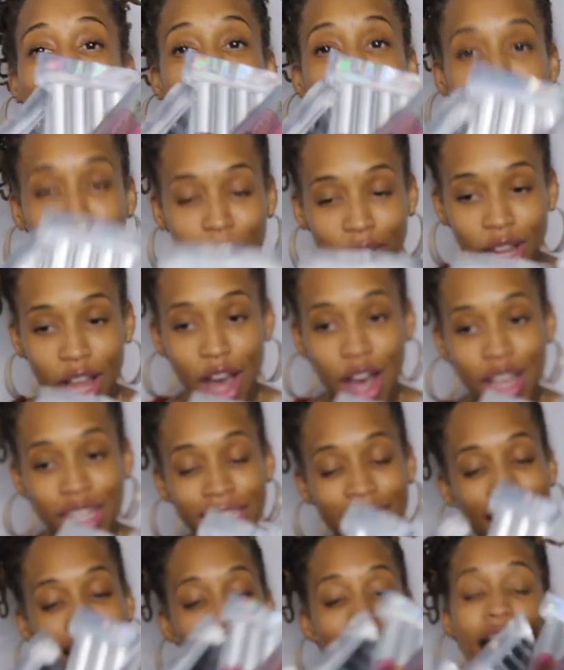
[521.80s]
lip
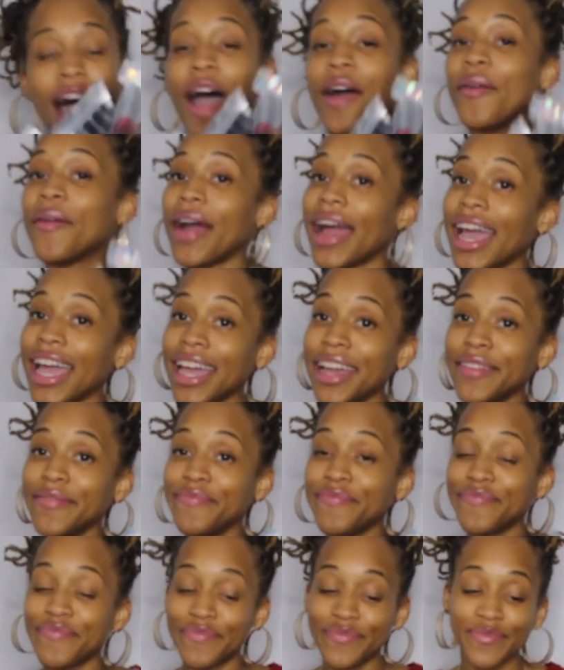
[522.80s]
gloss.
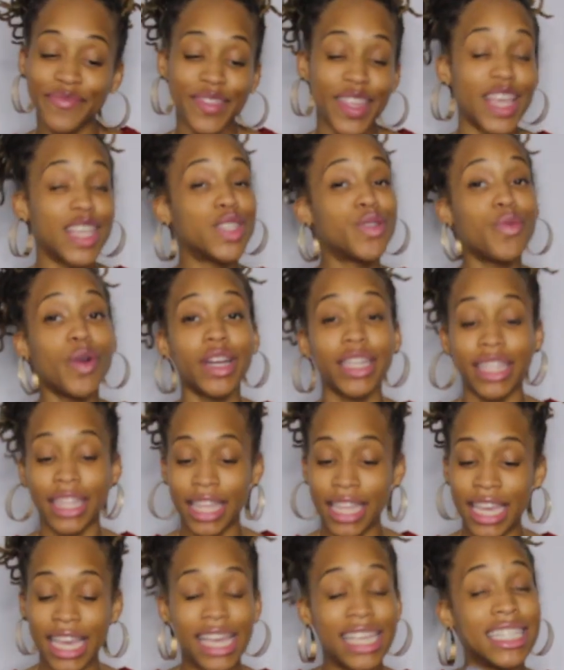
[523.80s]
Alright, it's
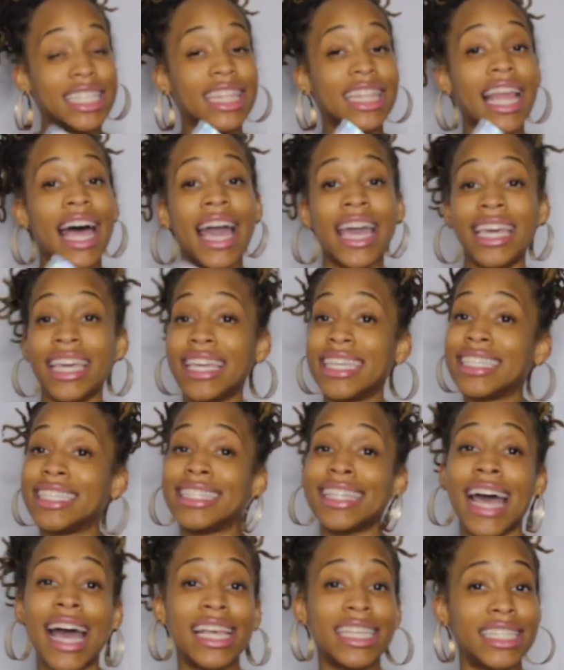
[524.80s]
worth it. It's light, it's
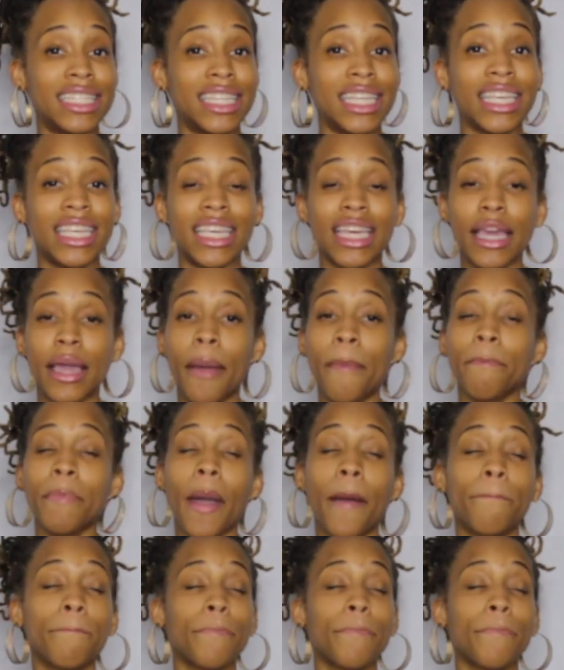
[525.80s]
not sticky,